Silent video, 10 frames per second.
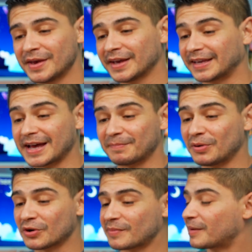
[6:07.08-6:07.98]
Again,
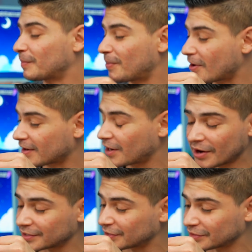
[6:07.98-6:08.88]
Pokemon
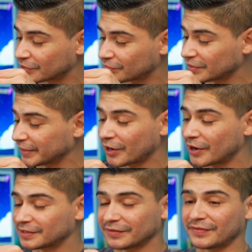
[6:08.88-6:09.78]
cards are just really
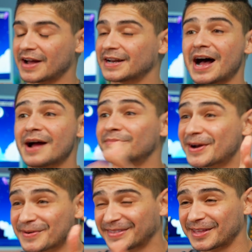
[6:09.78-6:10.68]
hard to find. I'm
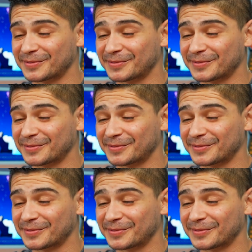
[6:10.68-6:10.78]
right there